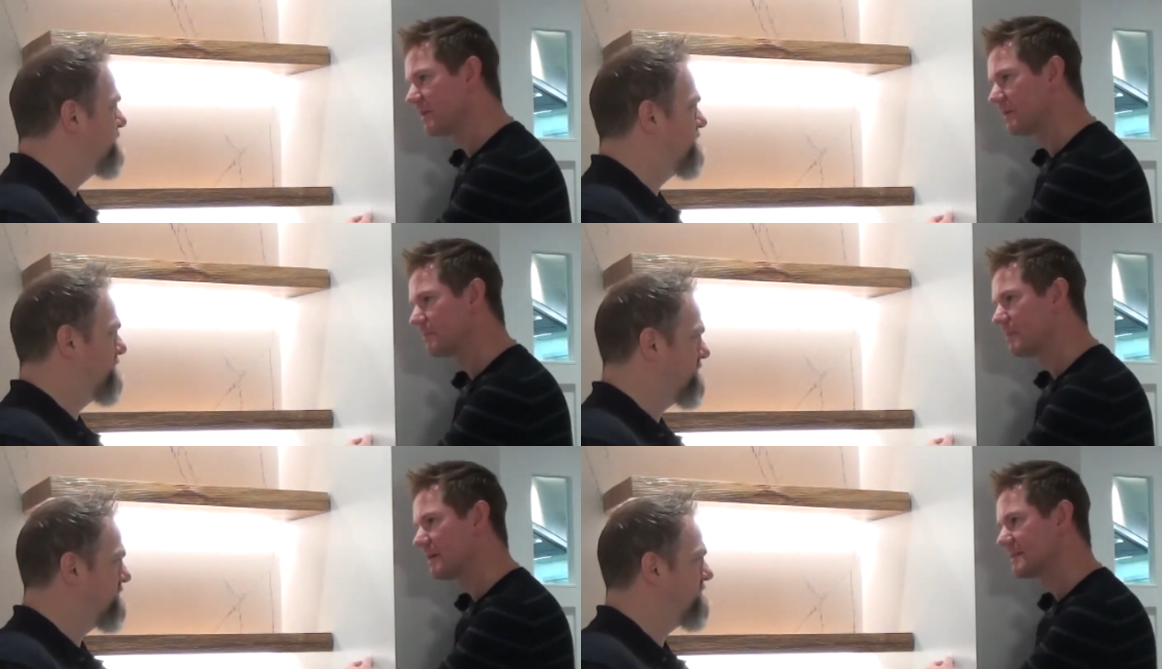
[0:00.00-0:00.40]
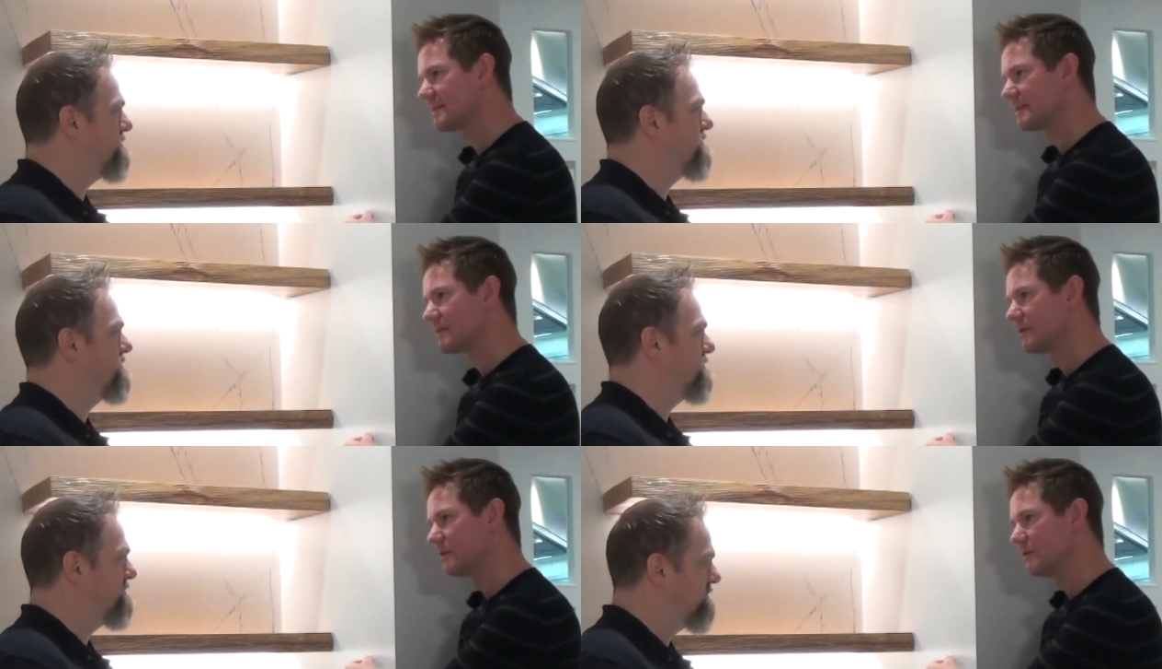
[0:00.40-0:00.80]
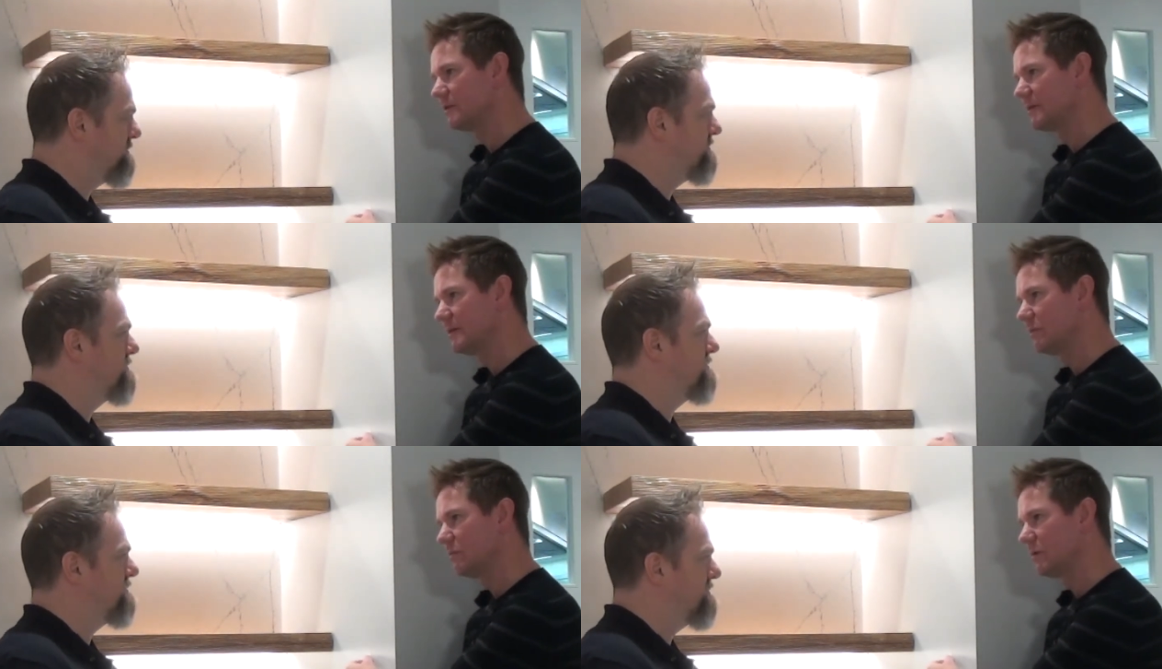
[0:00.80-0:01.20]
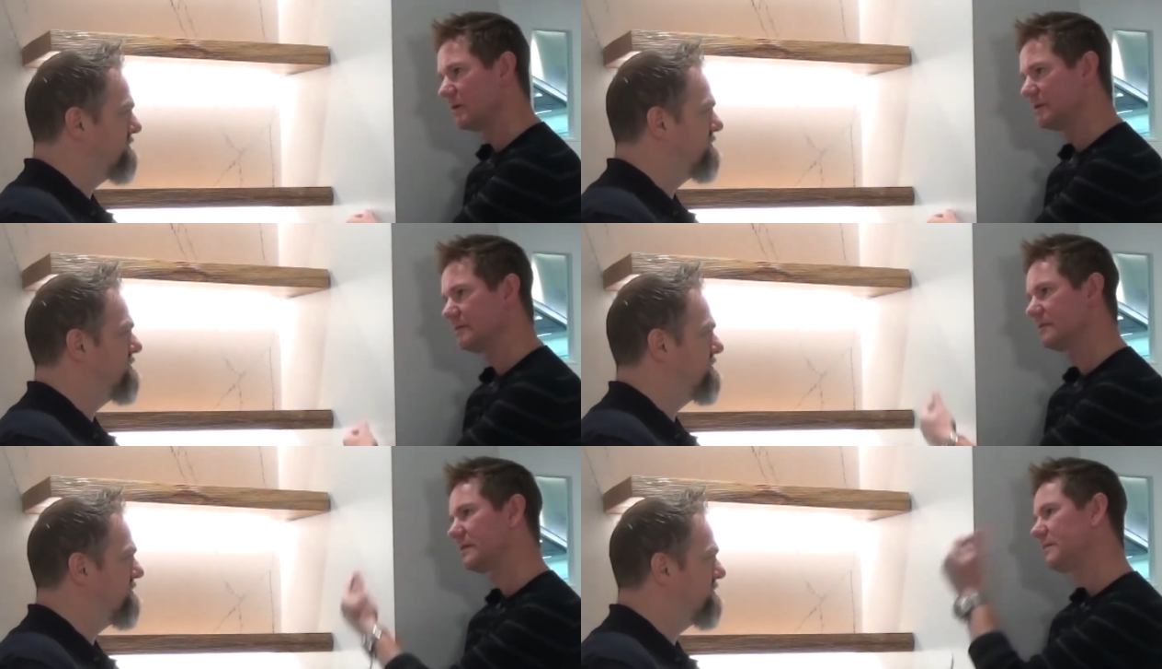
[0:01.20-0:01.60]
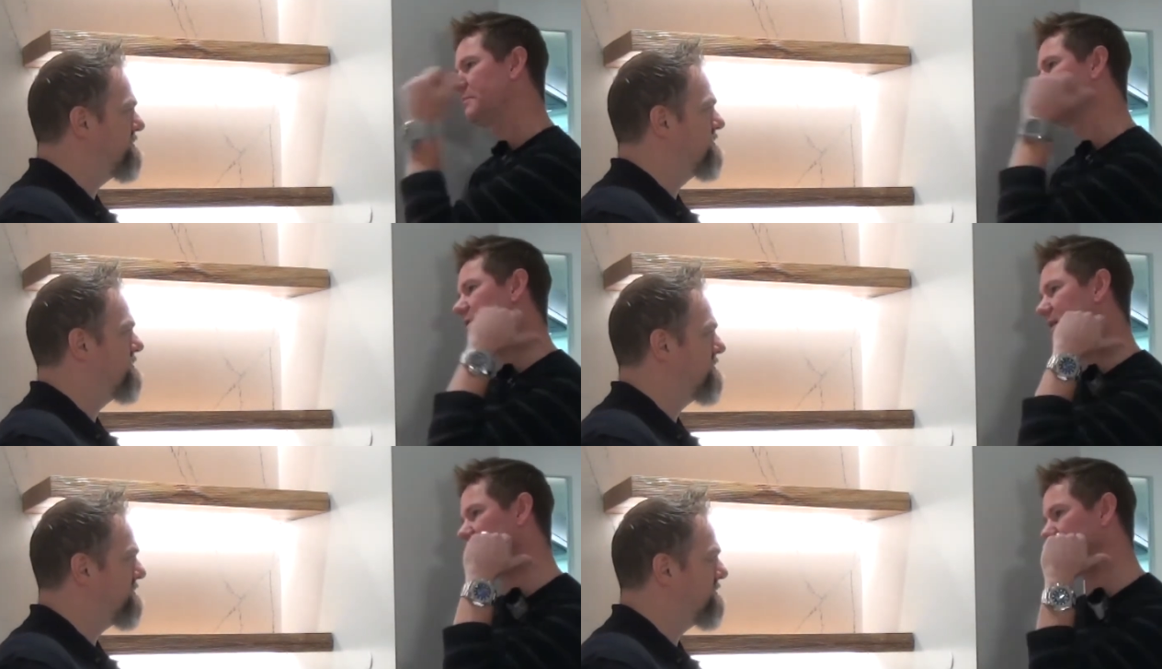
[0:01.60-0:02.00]
Speaker 1: and processor in one
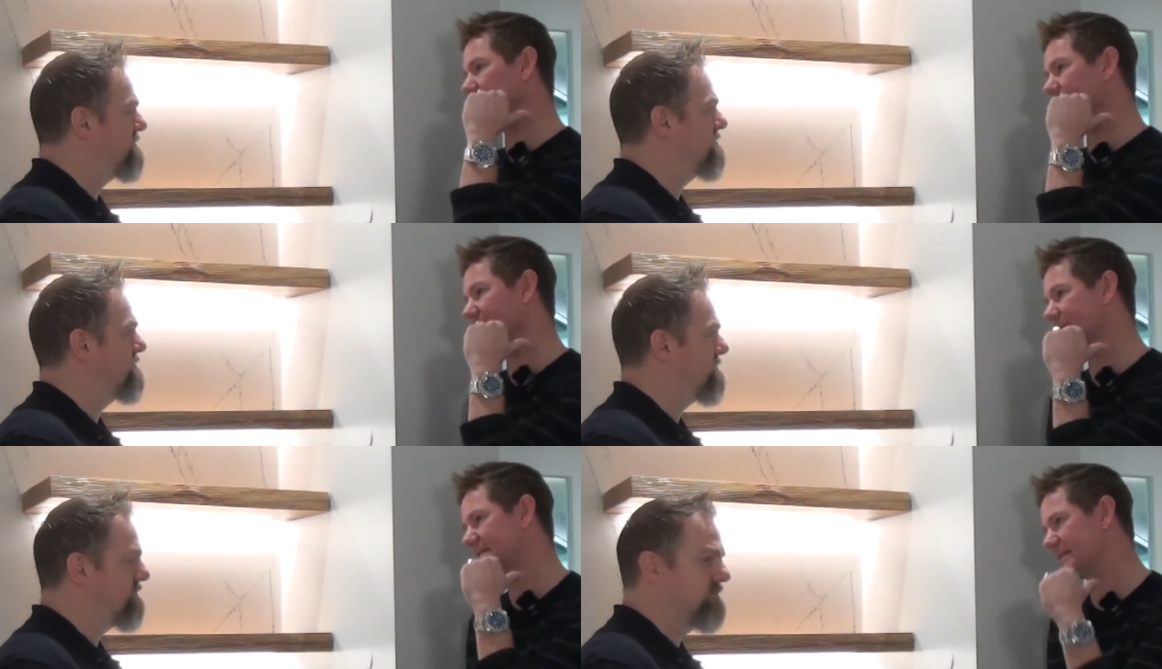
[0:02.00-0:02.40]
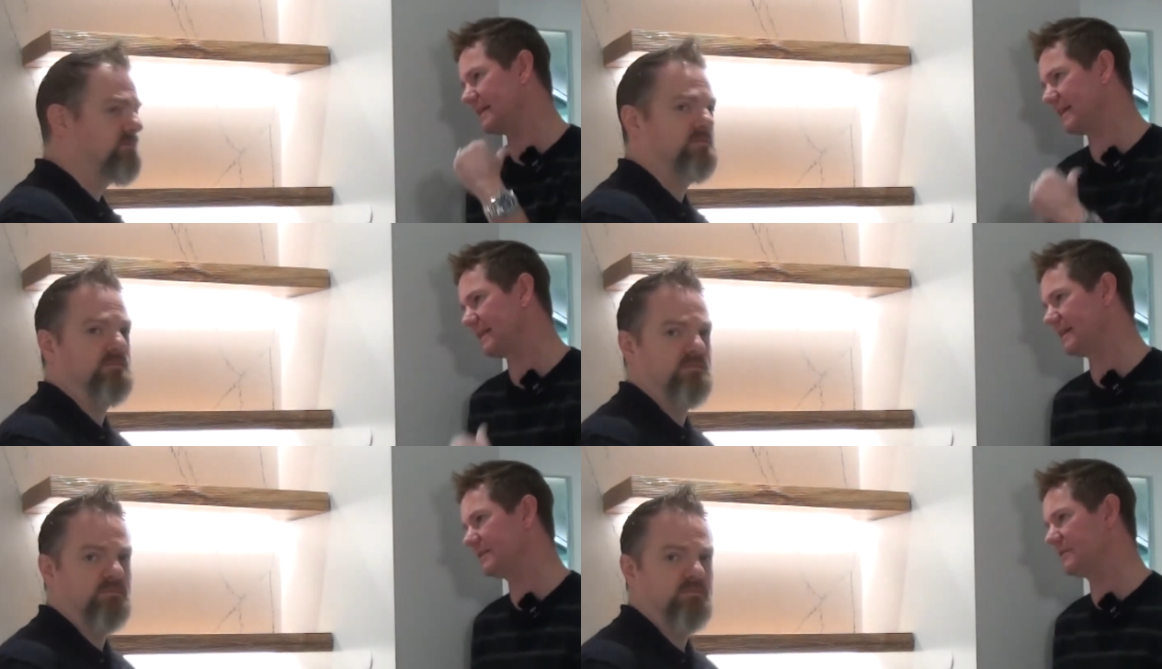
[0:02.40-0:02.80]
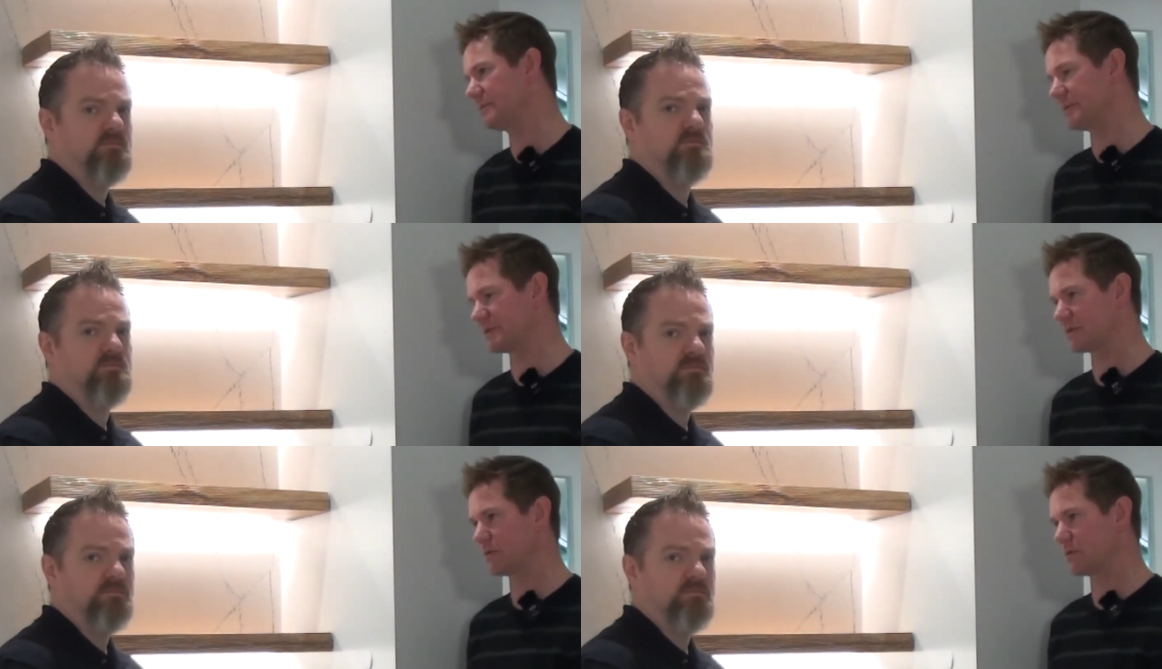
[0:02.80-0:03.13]
communicating back to the head end to its